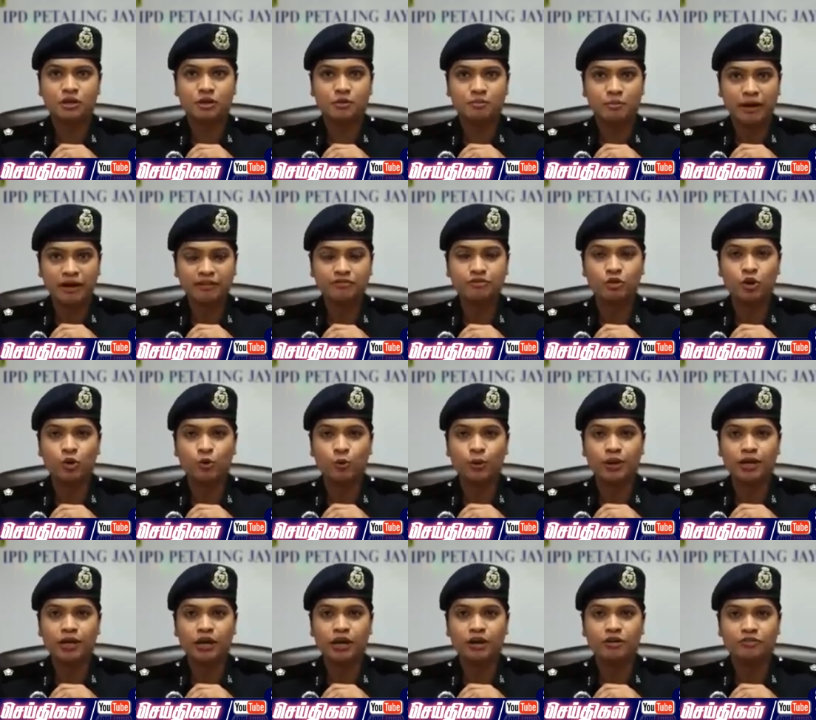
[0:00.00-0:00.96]
by
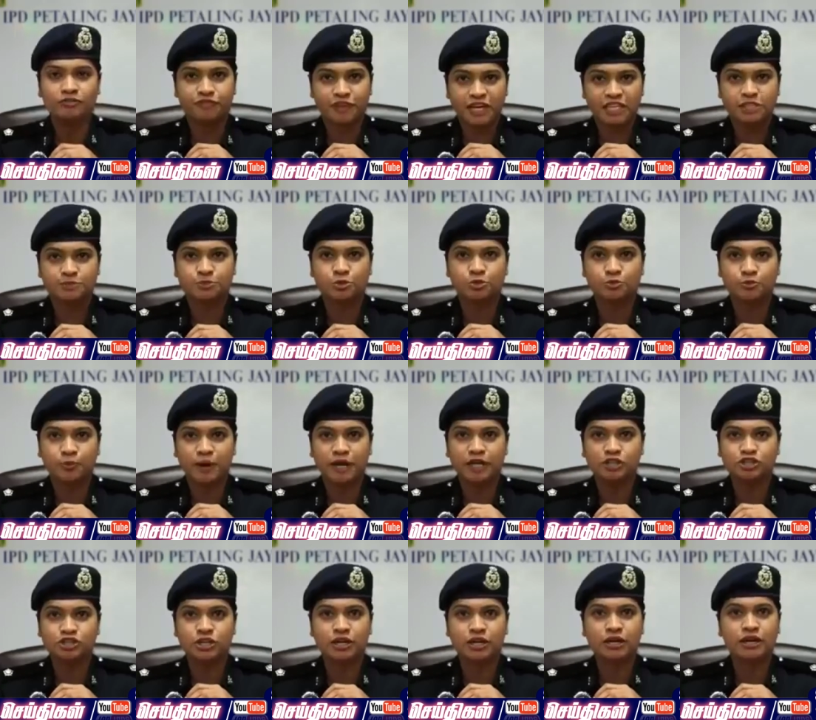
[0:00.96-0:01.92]
following our Facebook
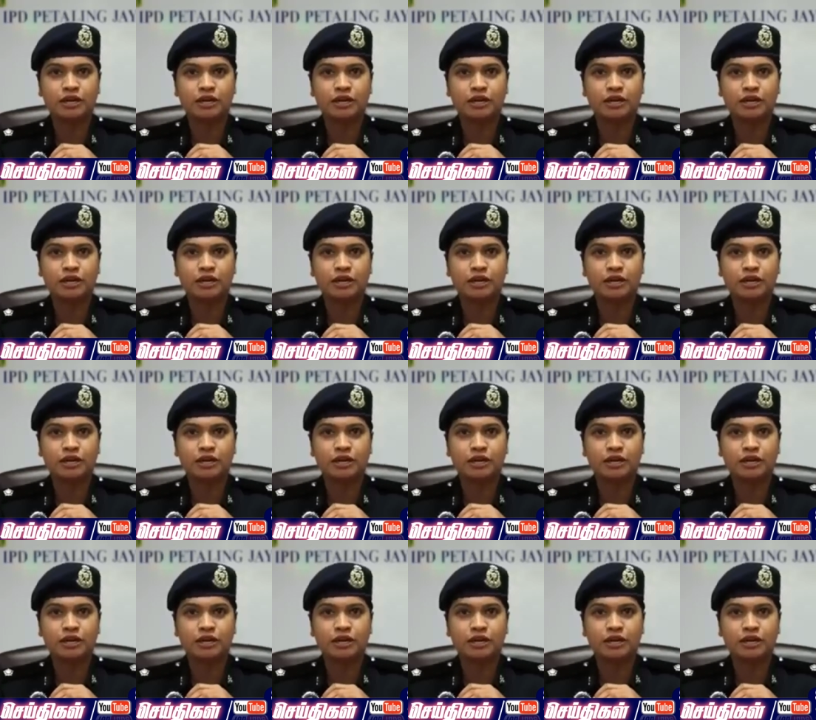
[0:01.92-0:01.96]
page